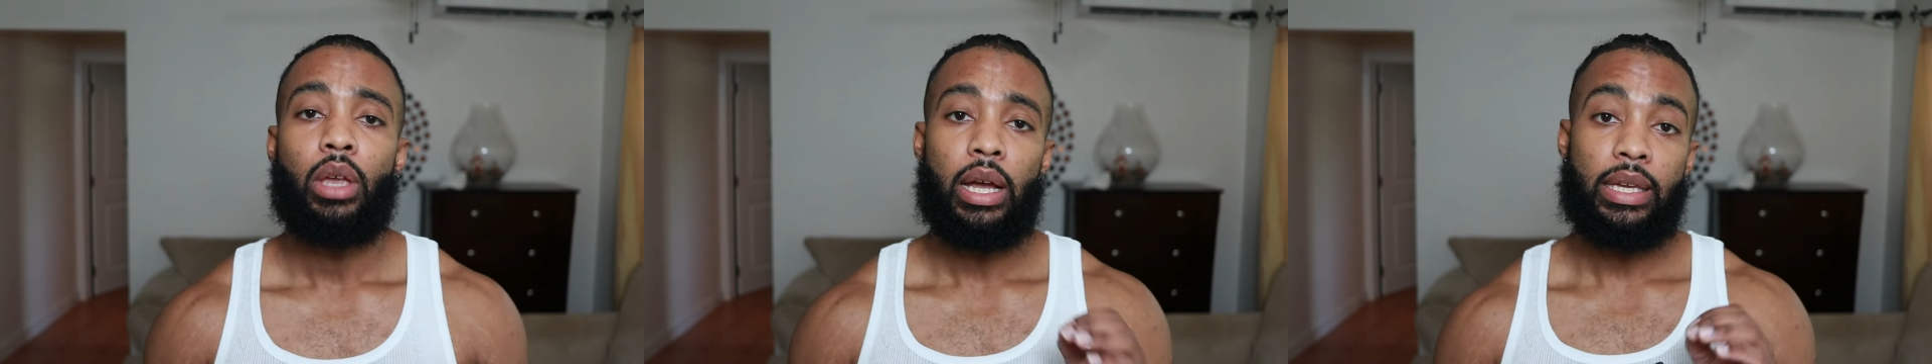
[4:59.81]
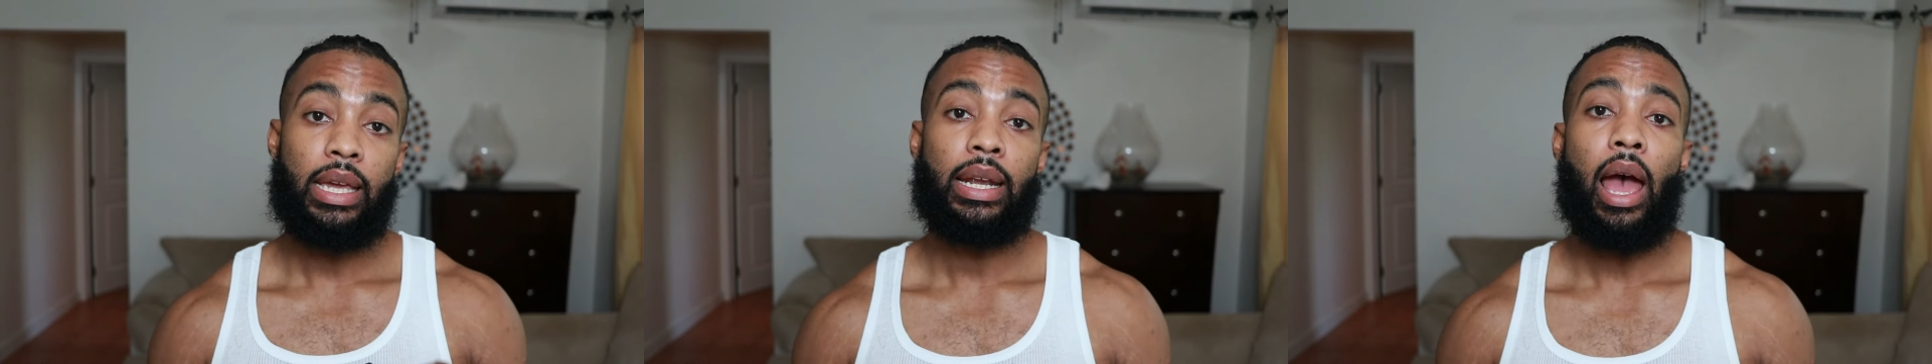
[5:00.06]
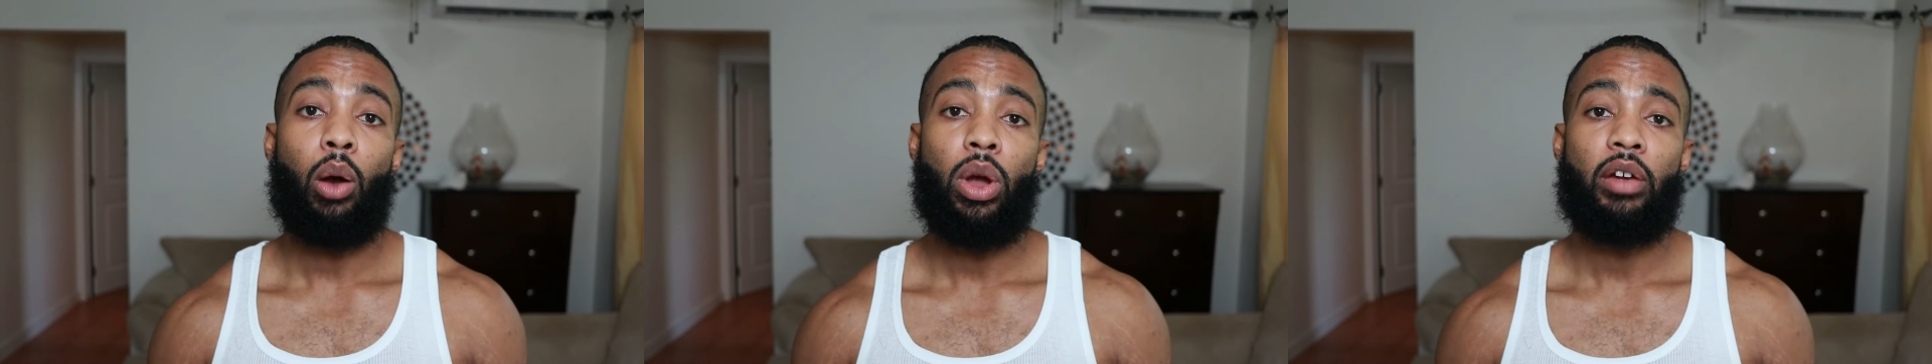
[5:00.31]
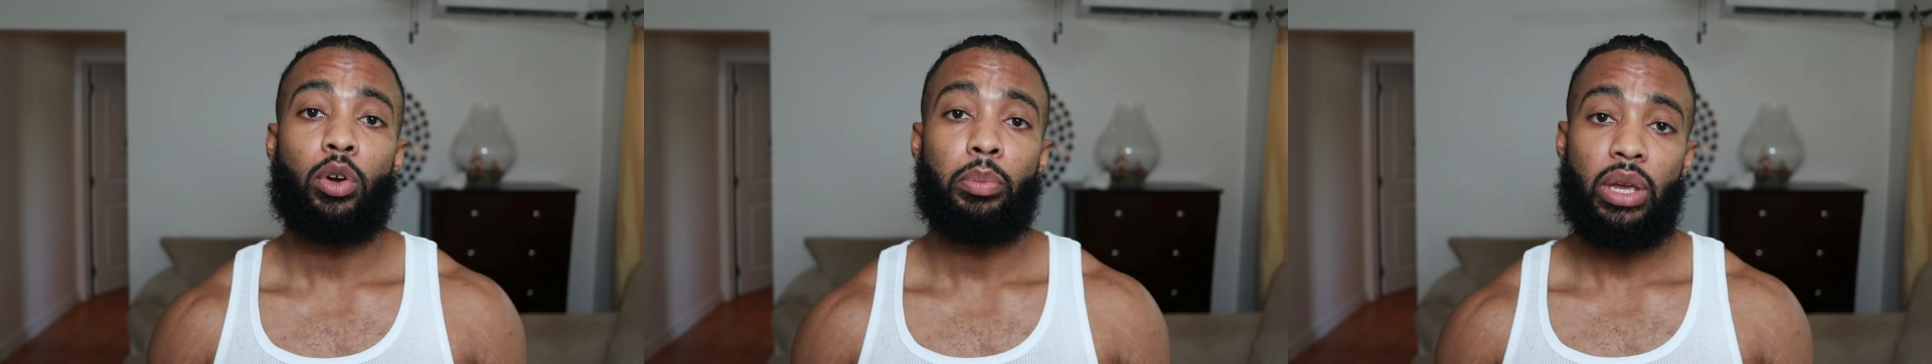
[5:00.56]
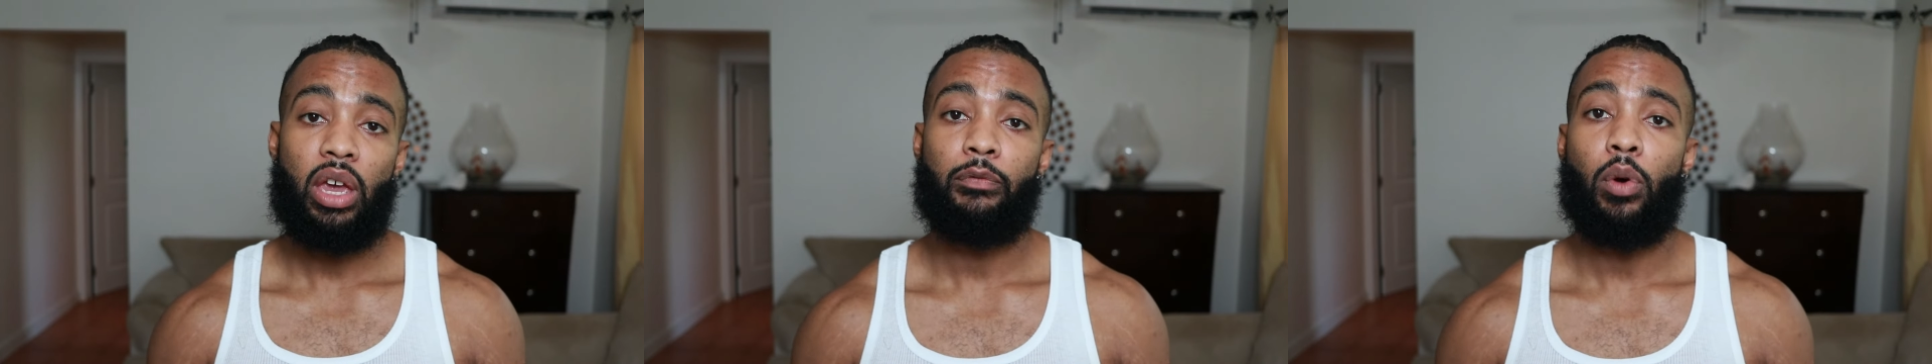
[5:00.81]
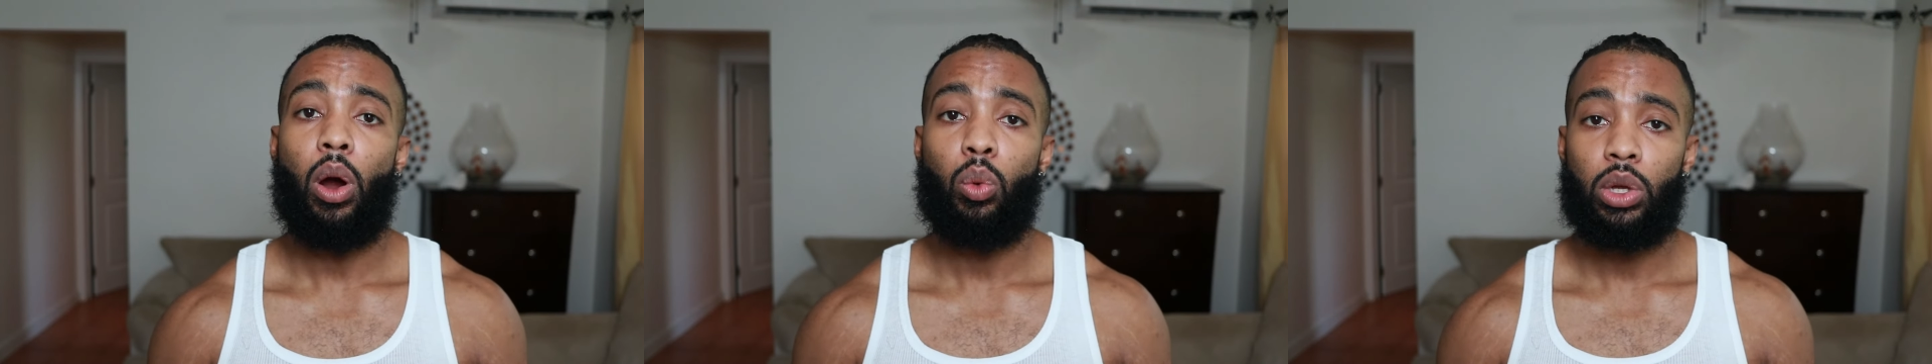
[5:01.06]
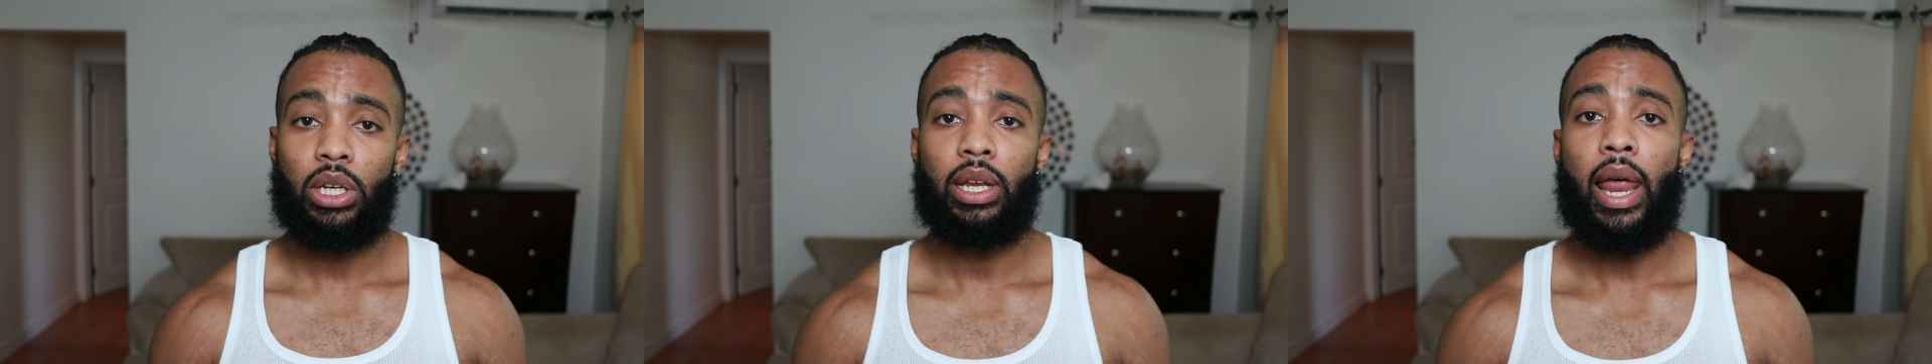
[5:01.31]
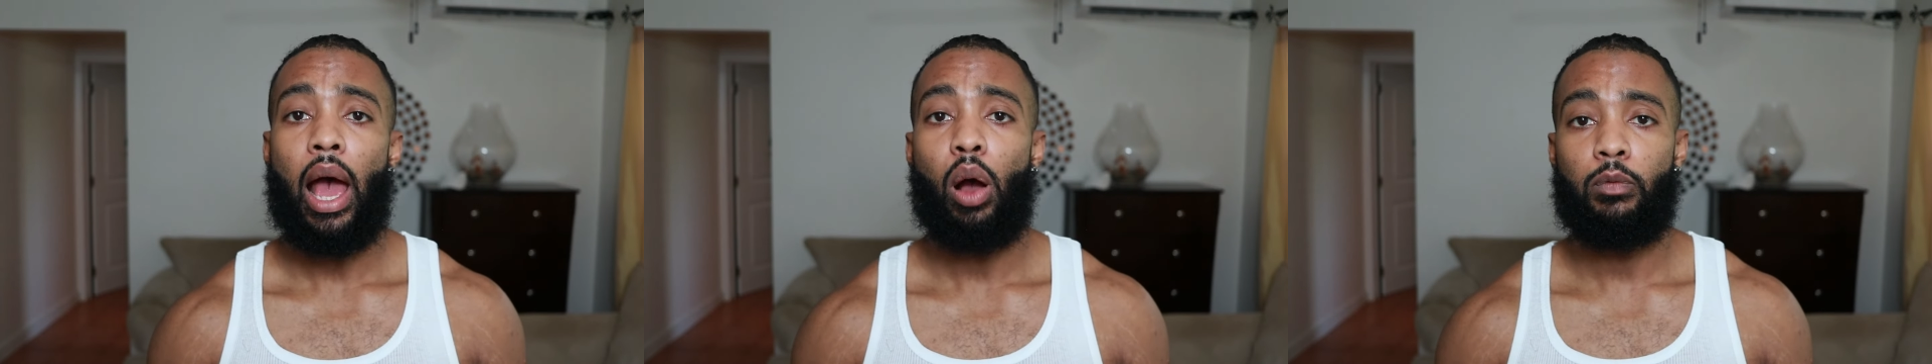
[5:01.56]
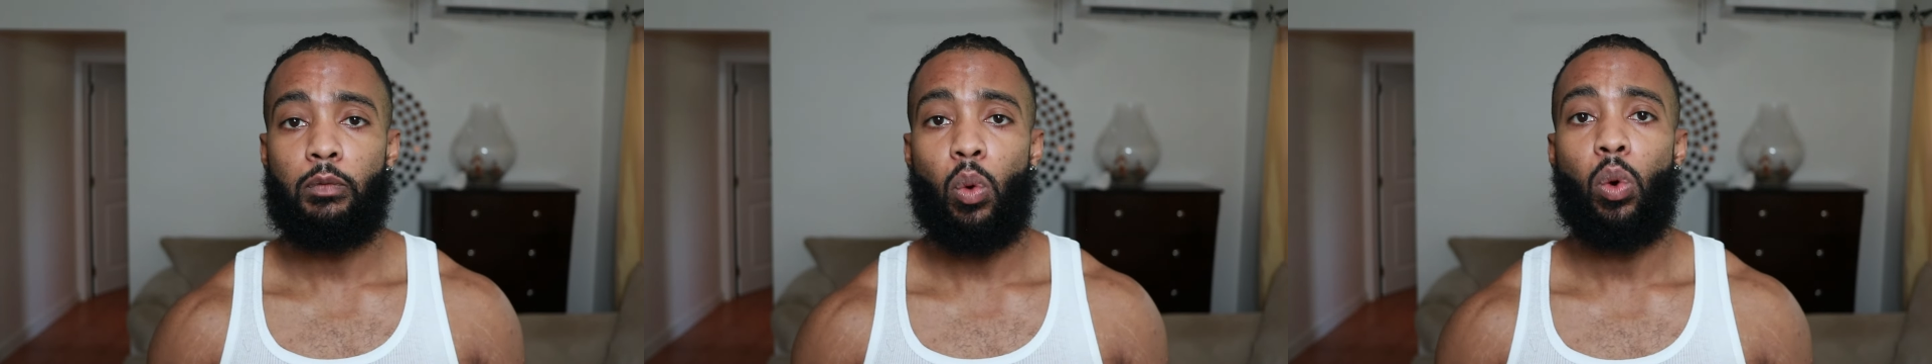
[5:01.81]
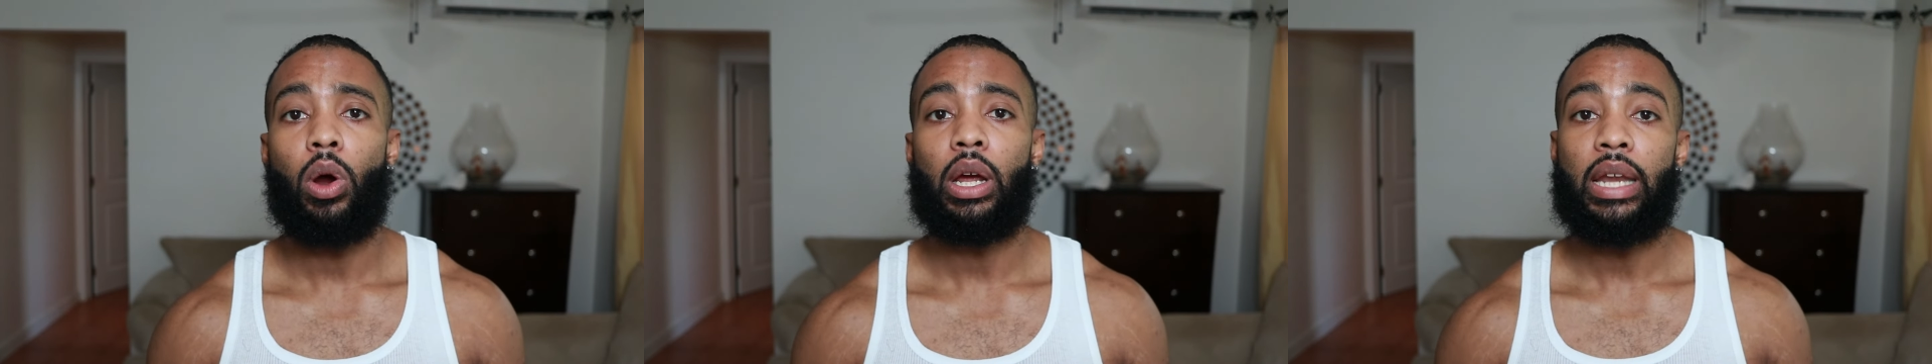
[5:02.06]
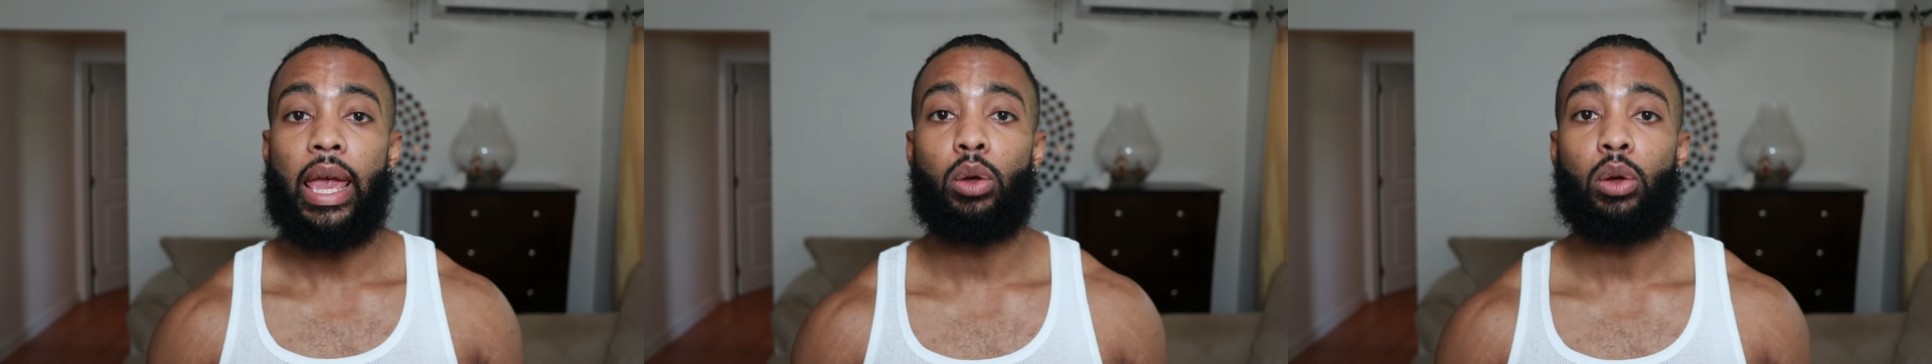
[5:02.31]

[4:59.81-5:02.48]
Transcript: Again, however, BFR will allow for an